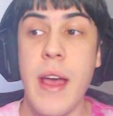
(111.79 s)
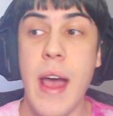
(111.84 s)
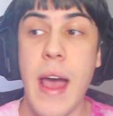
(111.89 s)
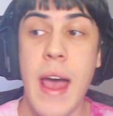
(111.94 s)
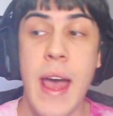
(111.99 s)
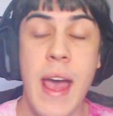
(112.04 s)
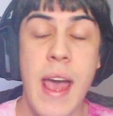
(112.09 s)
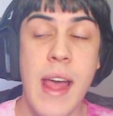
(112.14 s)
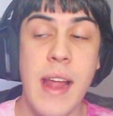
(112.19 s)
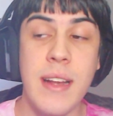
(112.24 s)

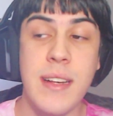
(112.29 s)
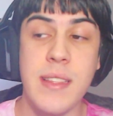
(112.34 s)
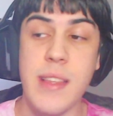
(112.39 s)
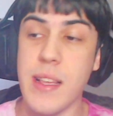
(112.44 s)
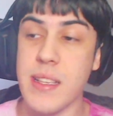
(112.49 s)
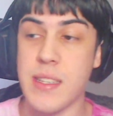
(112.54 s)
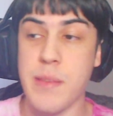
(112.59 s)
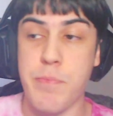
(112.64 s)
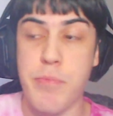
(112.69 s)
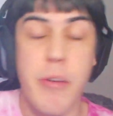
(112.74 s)
And they're
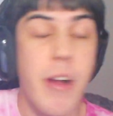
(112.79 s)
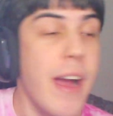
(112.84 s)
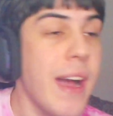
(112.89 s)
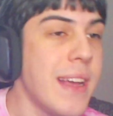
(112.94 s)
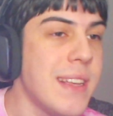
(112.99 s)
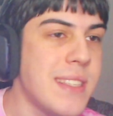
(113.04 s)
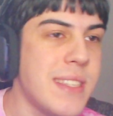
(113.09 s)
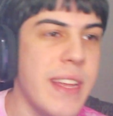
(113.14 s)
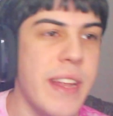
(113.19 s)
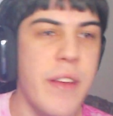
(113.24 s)

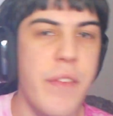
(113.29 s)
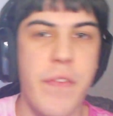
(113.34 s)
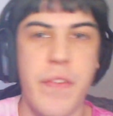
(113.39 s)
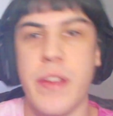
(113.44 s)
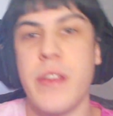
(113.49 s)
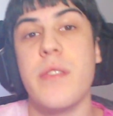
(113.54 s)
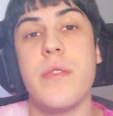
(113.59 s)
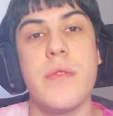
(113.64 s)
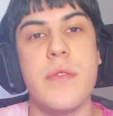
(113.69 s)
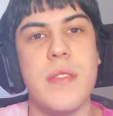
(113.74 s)
surprised that it
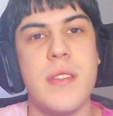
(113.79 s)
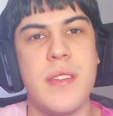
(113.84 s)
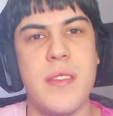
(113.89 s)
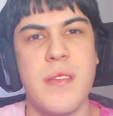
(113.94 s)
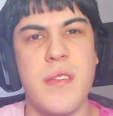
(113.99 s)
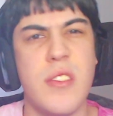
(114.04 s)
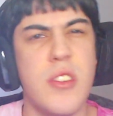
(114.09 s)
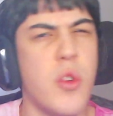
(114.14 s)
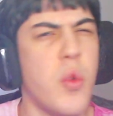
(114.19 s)
feels